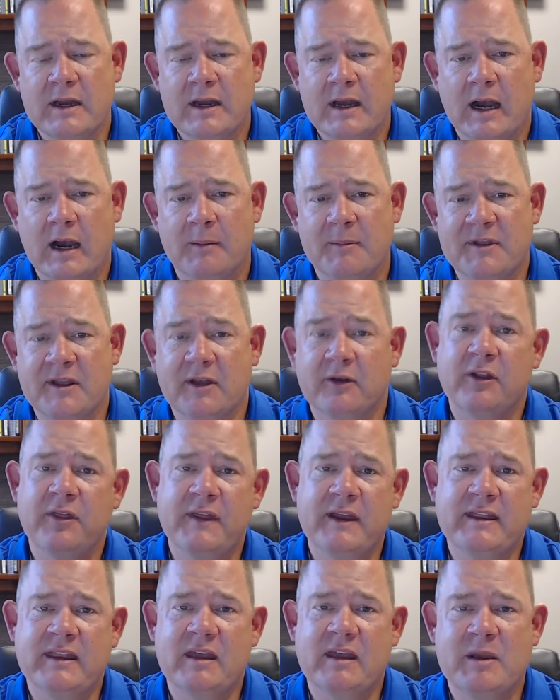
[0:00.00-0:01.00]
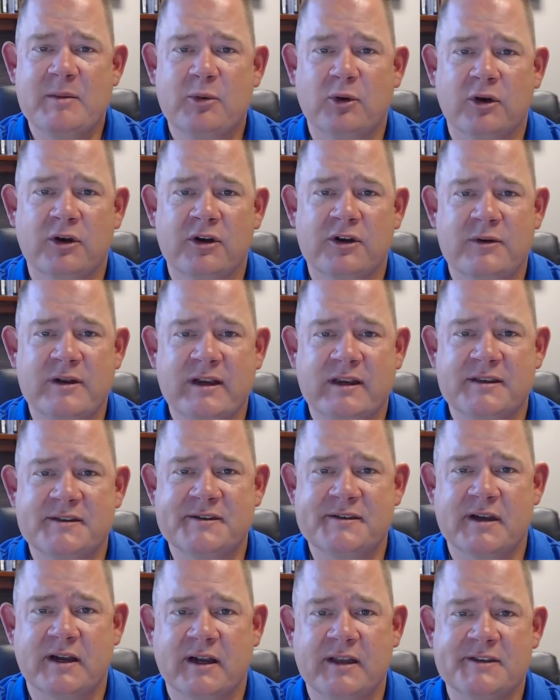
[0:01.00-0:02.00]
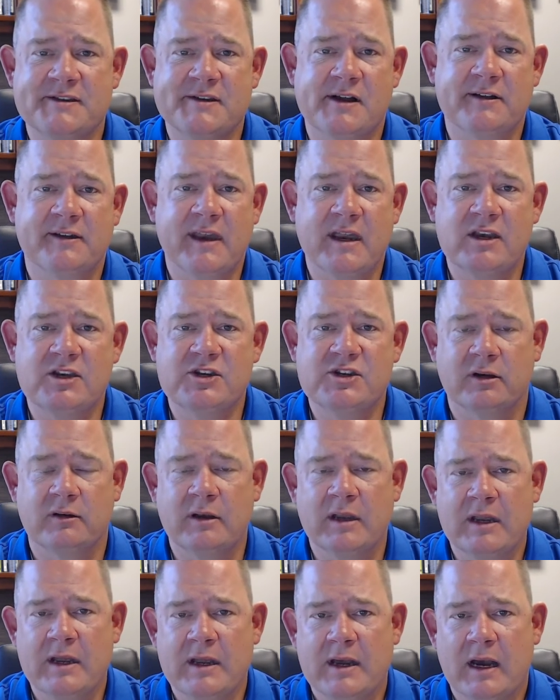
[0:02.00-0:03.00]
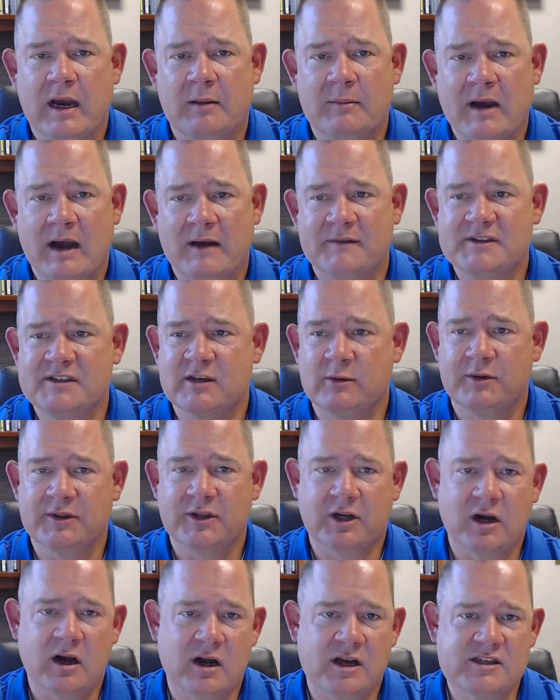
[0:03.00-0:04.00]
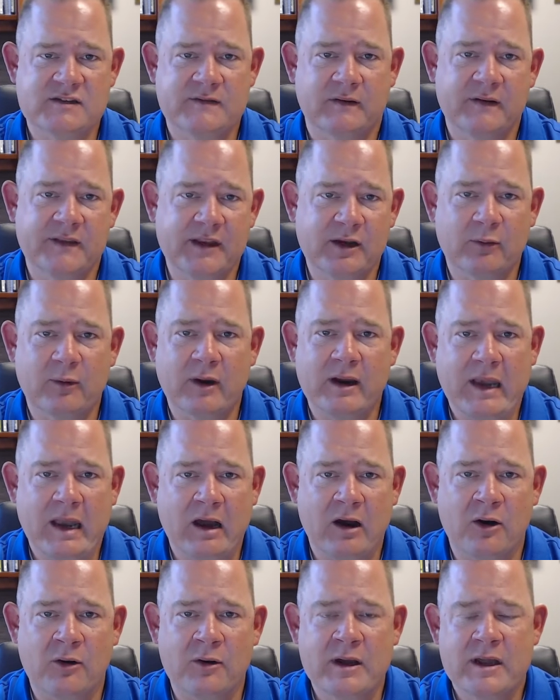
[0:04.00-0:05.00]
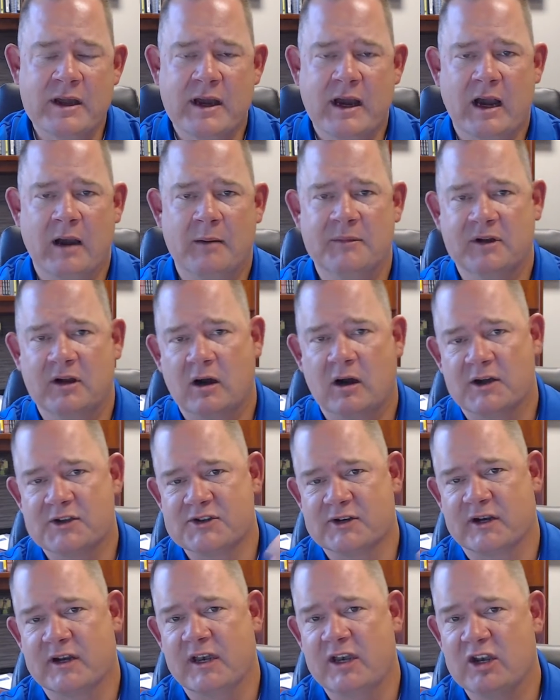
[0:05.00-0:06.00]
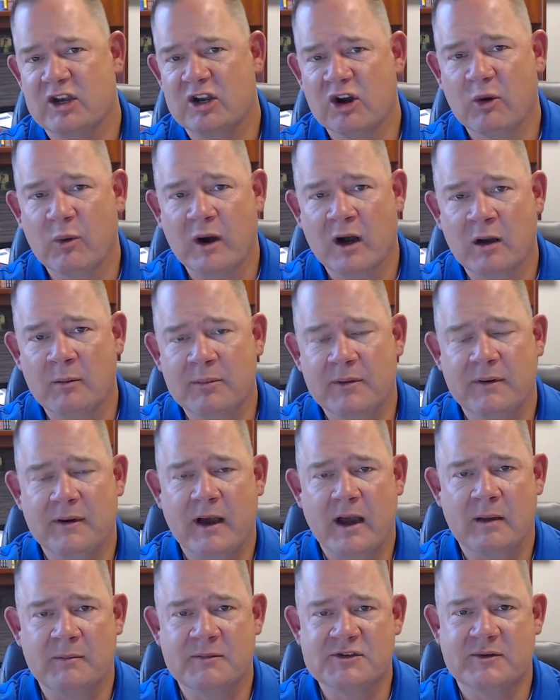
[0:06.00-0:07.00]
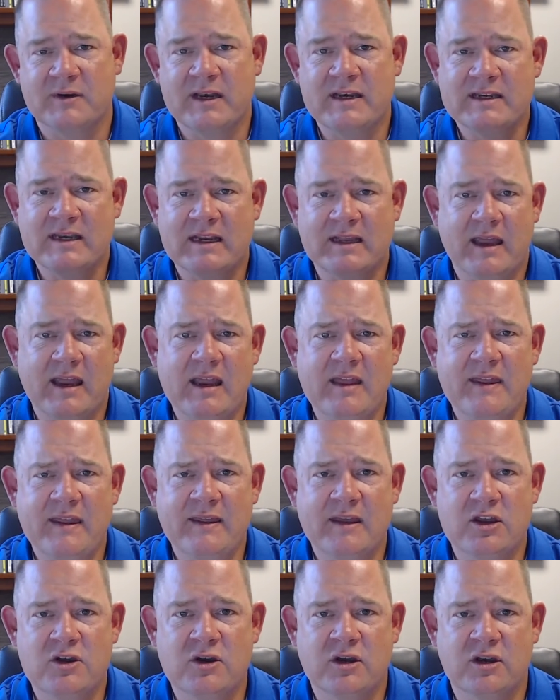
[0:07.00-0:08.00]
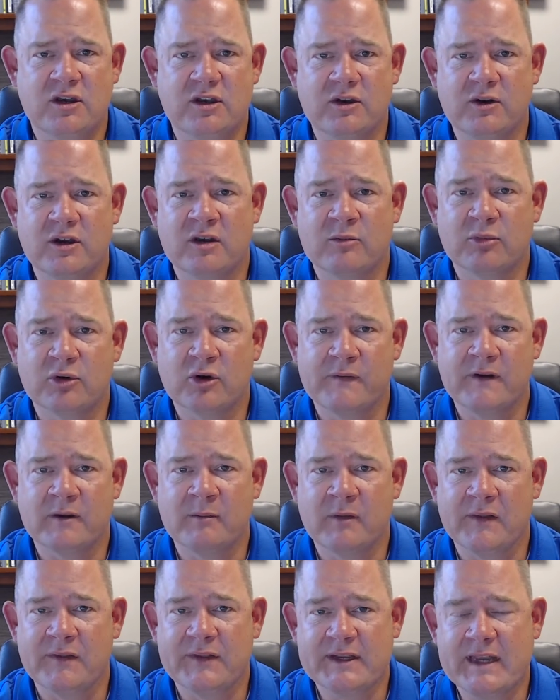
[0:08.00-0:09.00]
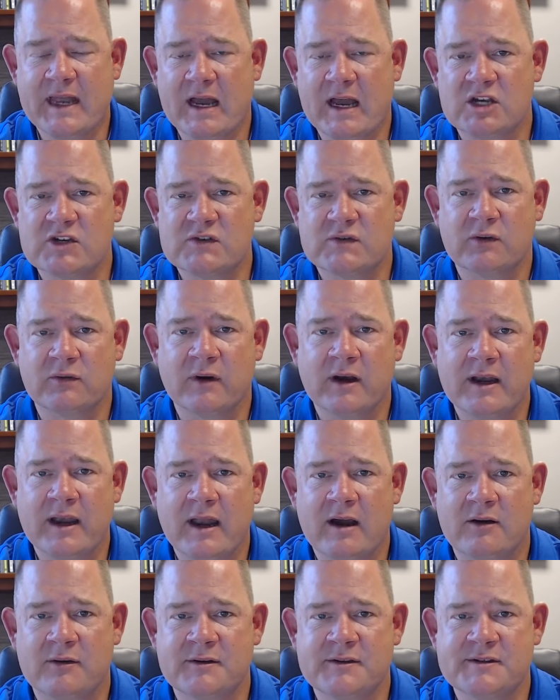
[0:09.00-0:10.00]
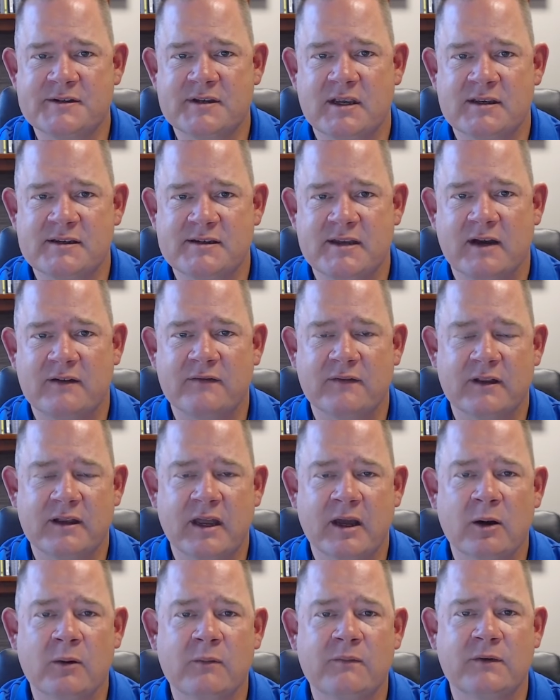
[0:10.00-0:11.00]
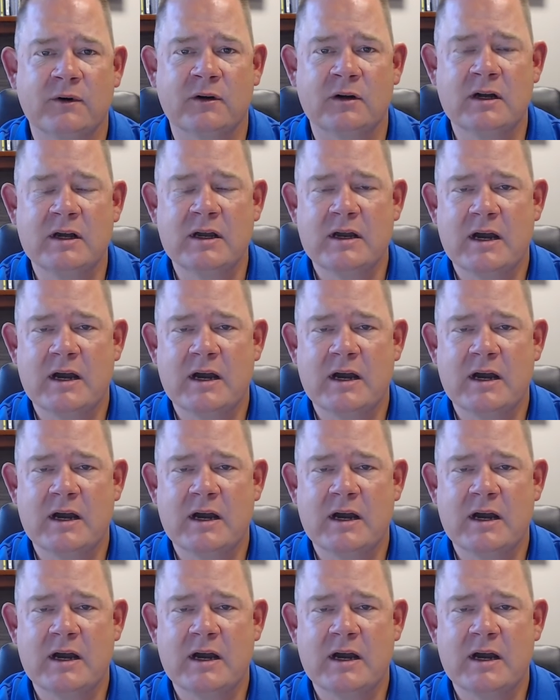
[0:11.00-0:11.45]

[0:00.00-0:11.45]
The other thing that people are doing is a consolidation. Obviously, with the cost of everything right now, the costs are continuing to go up. So anything that you can do to improve your monthly cash flow right now is definitely helpful.